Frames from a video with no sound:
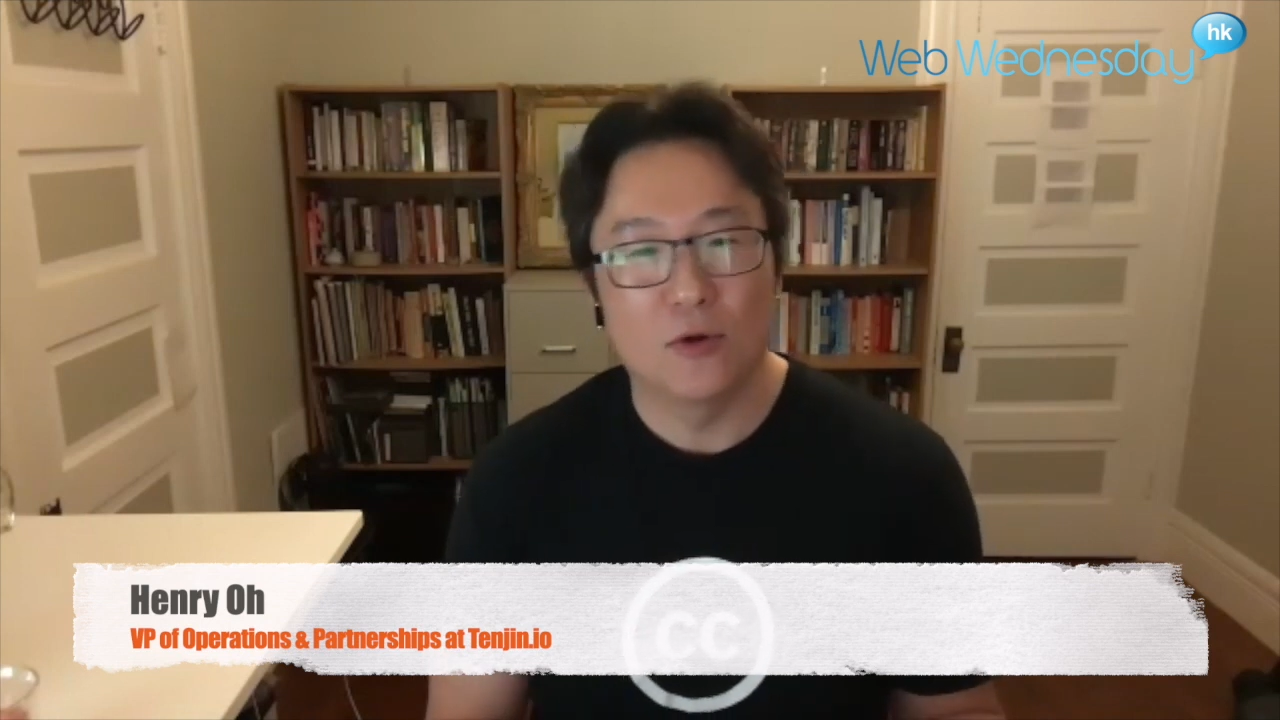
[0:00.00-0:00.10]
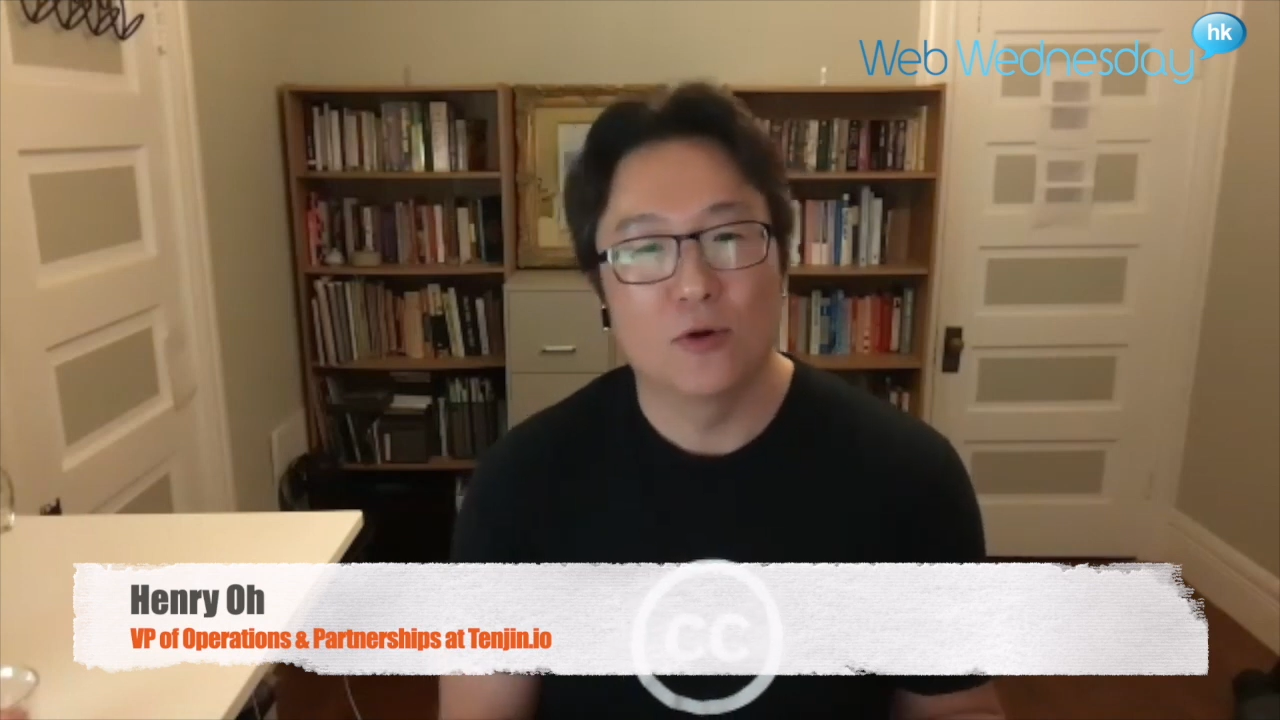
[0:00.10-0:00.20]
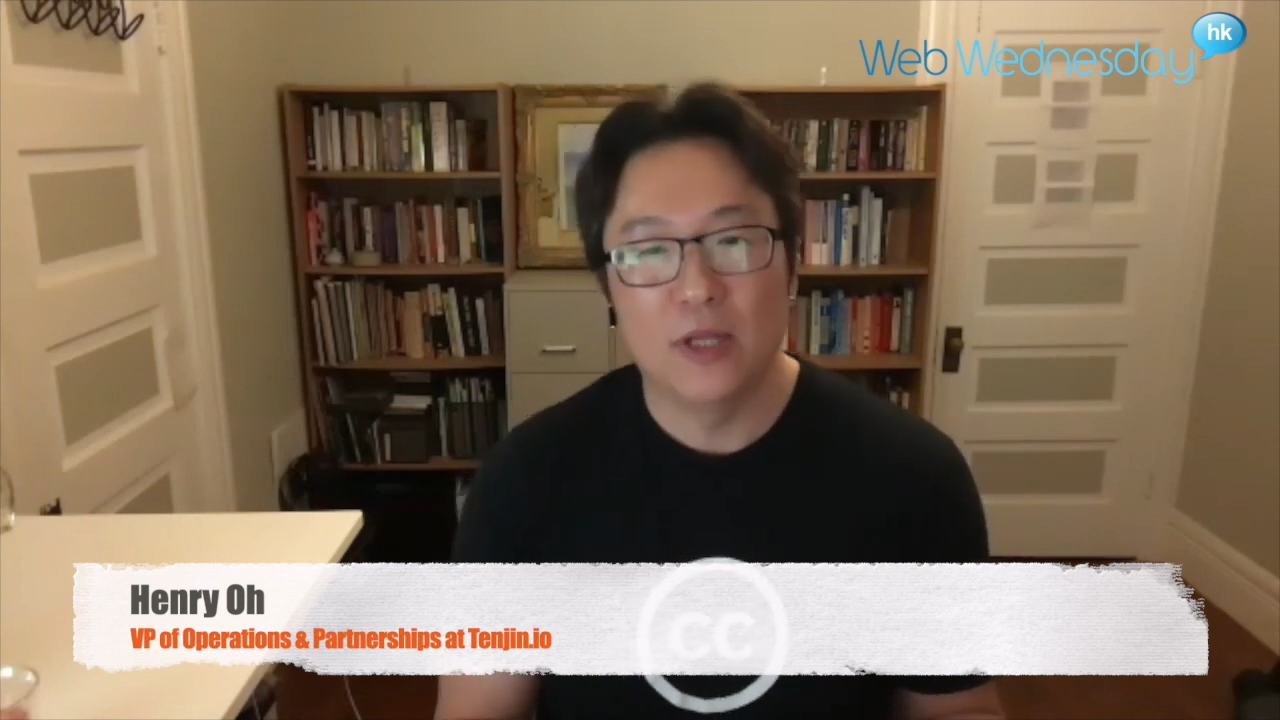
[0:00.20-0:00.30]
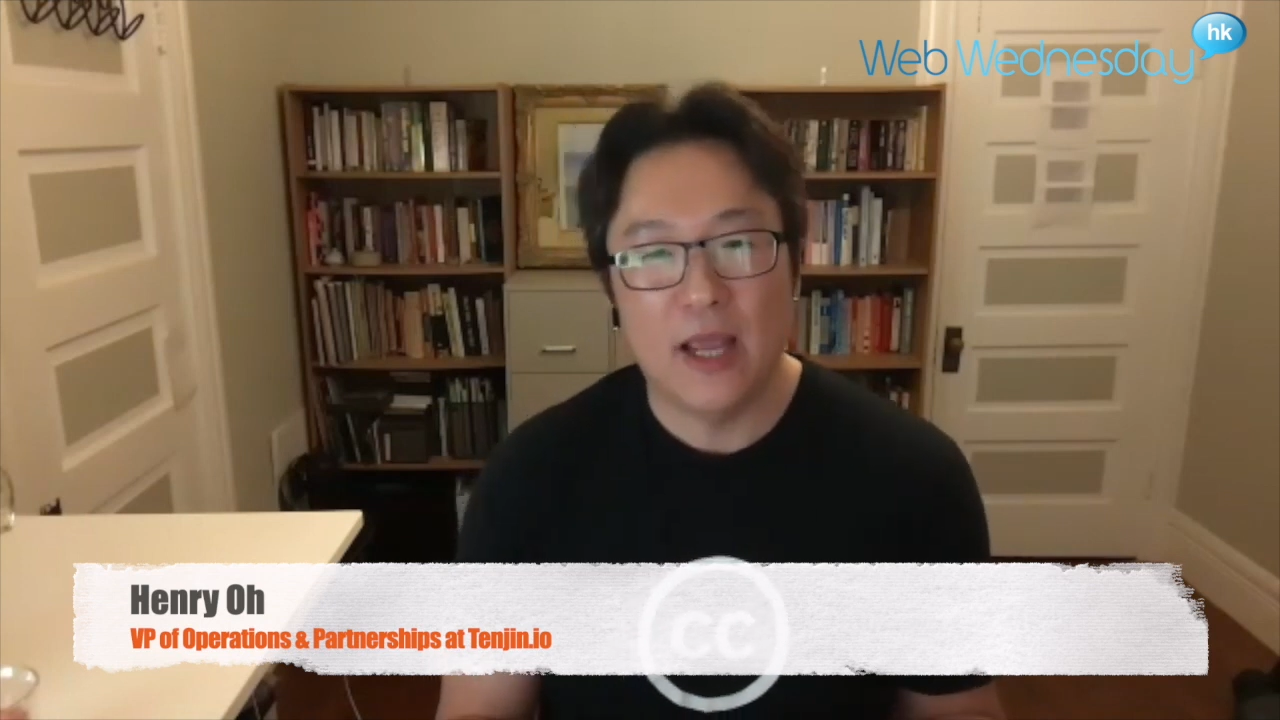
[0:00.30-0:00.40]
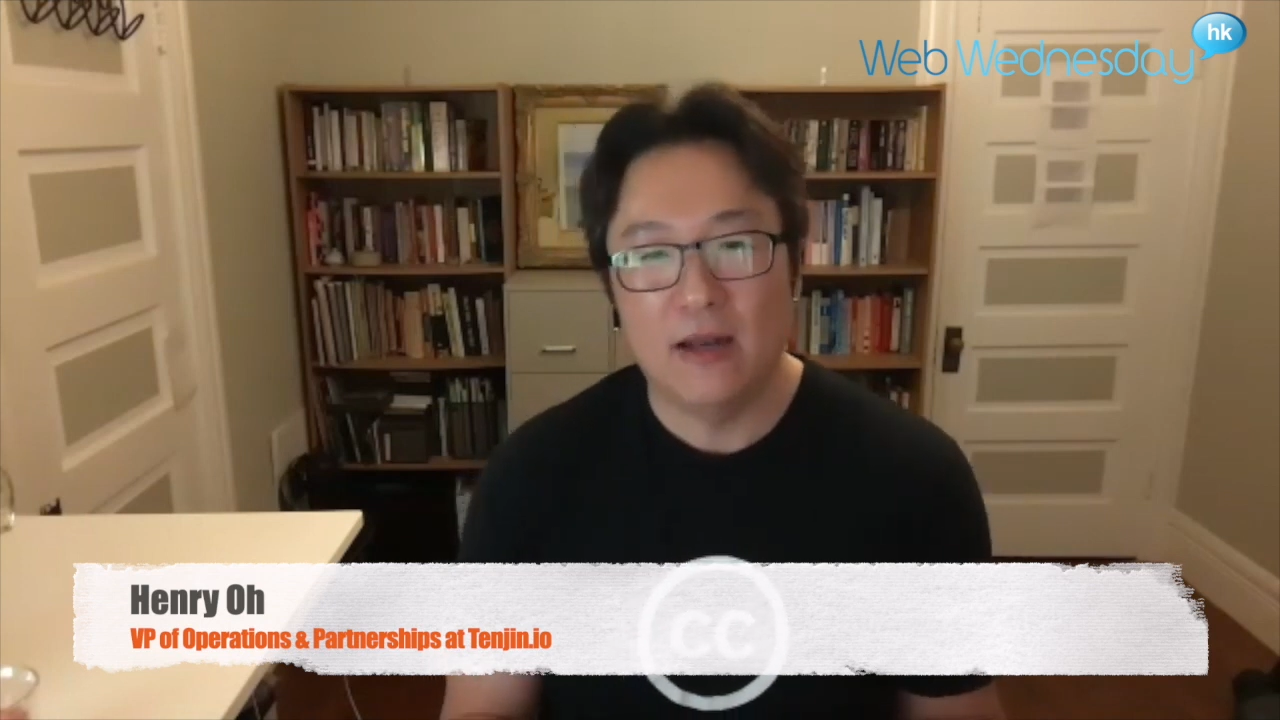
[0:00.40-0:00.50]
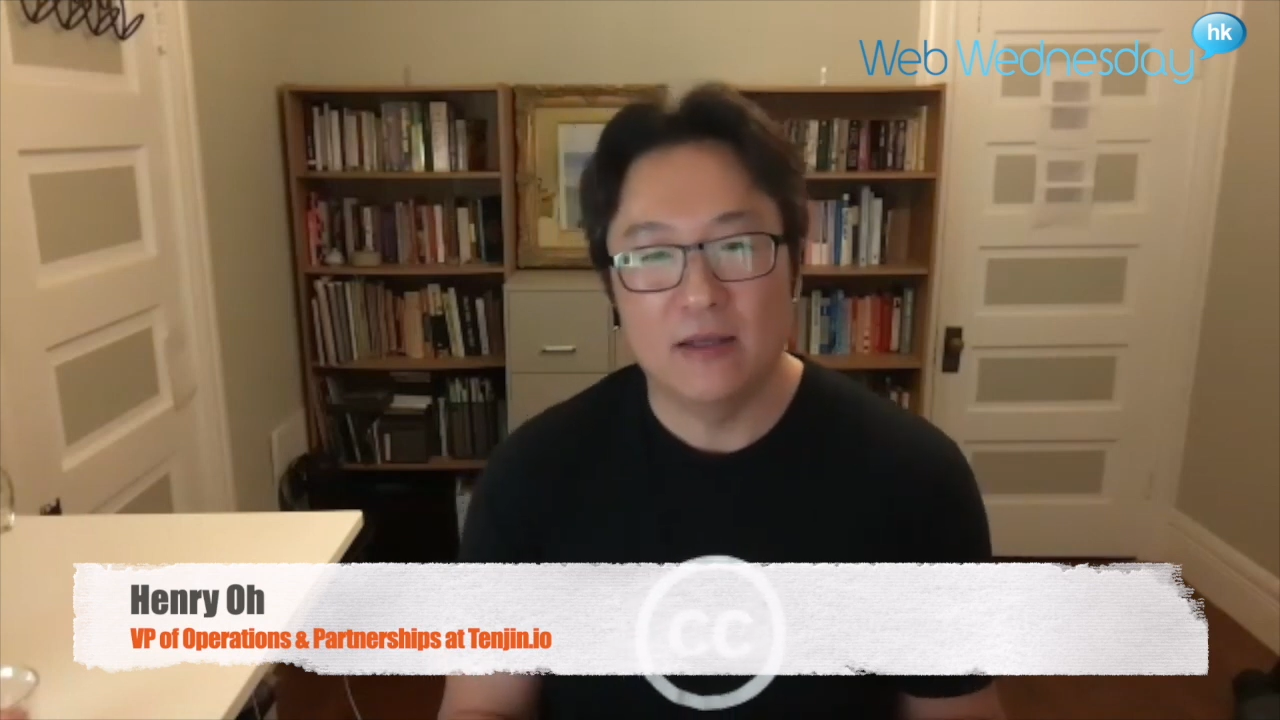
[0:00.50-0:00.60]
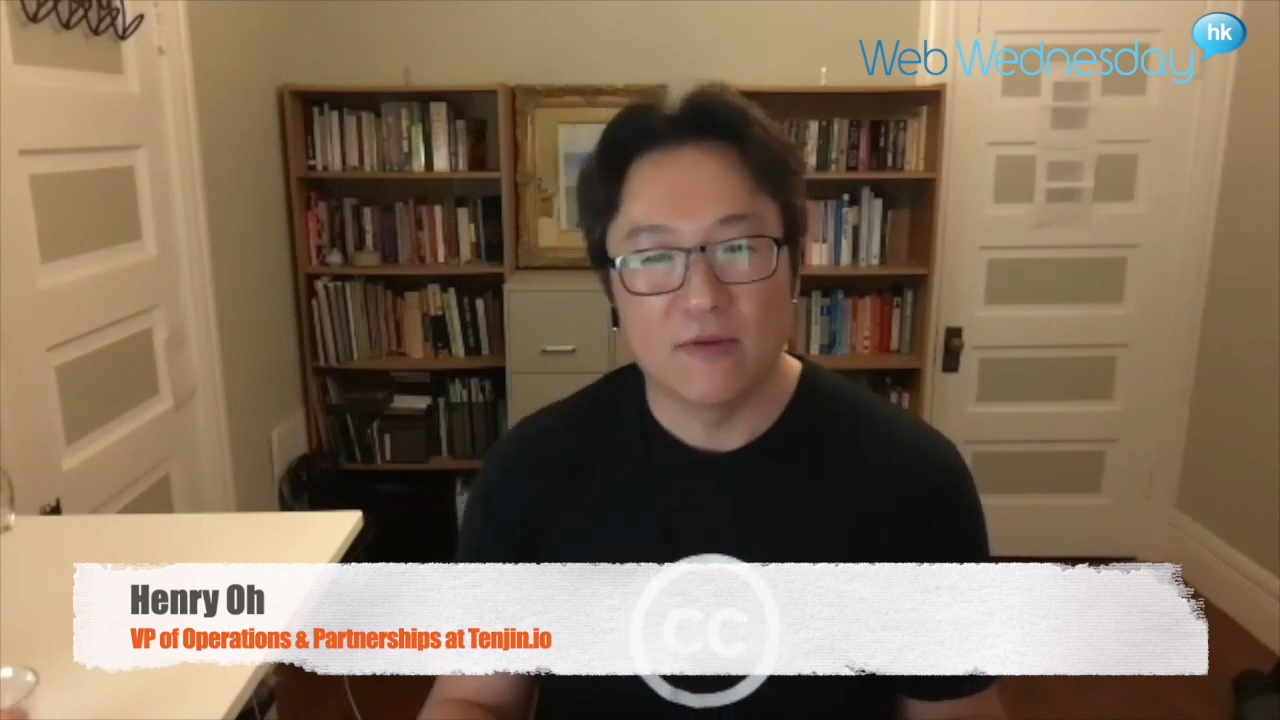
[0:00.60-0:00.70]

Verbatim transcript: early eighties,